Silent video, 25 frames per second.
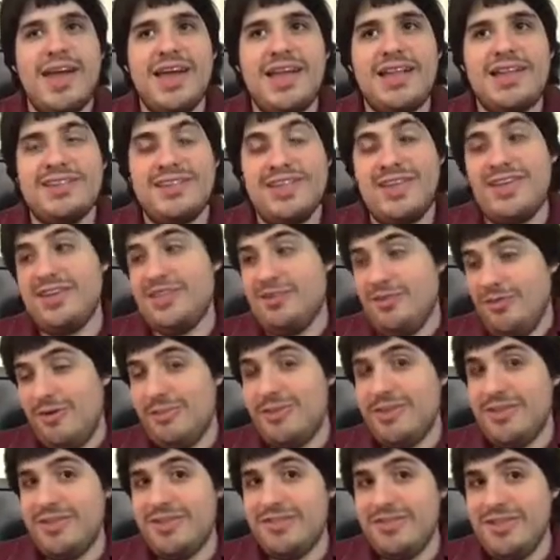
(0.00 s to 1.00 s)
And he's like, you
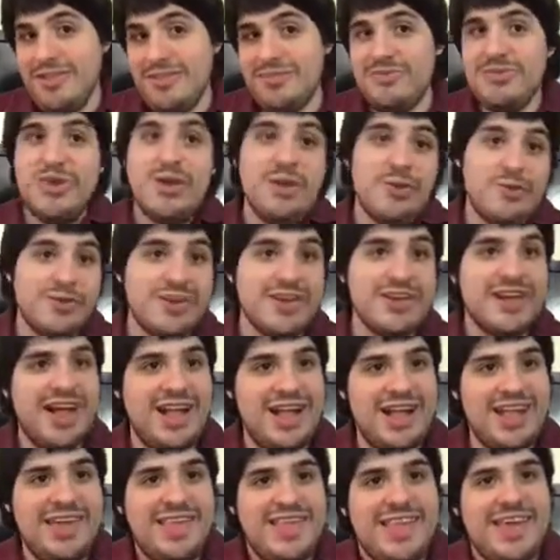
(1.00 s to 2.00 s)
want me to use it? Use it
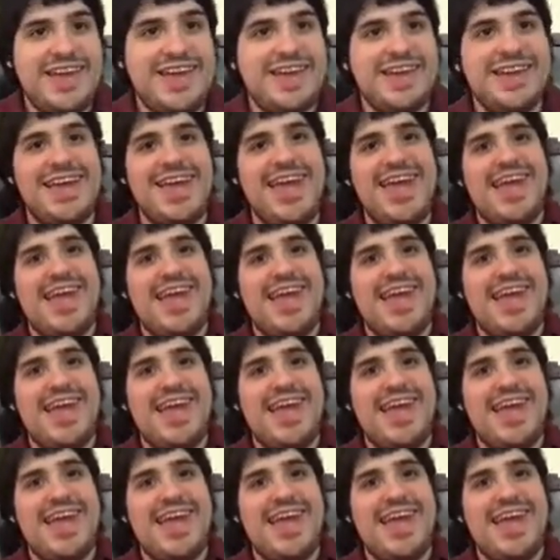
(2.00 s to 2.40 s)
kind of thing.